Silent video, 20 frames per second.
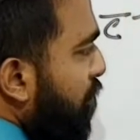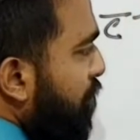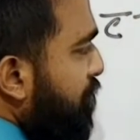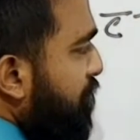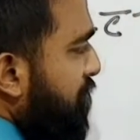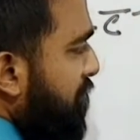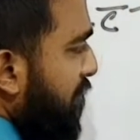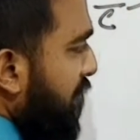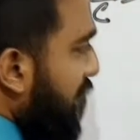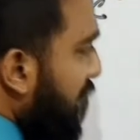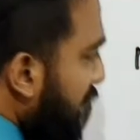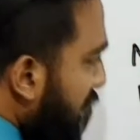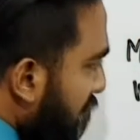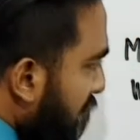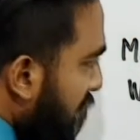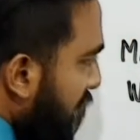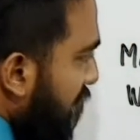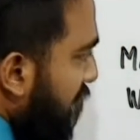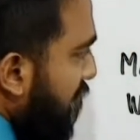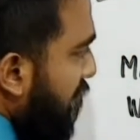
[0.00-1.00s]
of
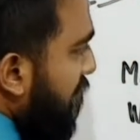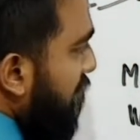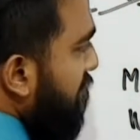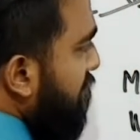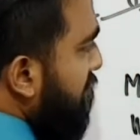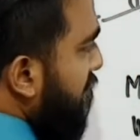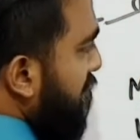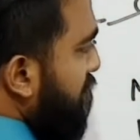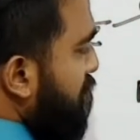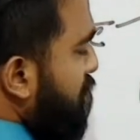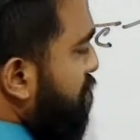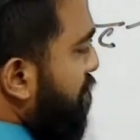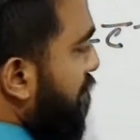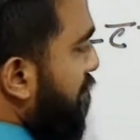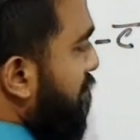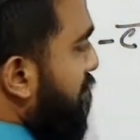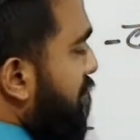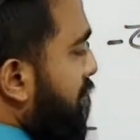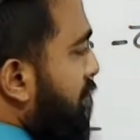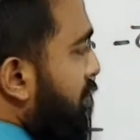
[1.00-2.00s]
c, this
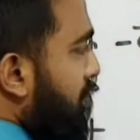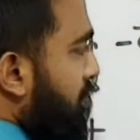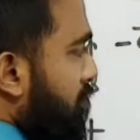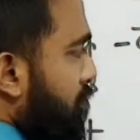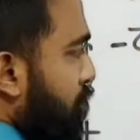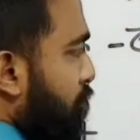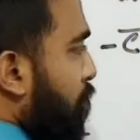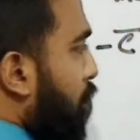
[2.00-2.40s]
one. So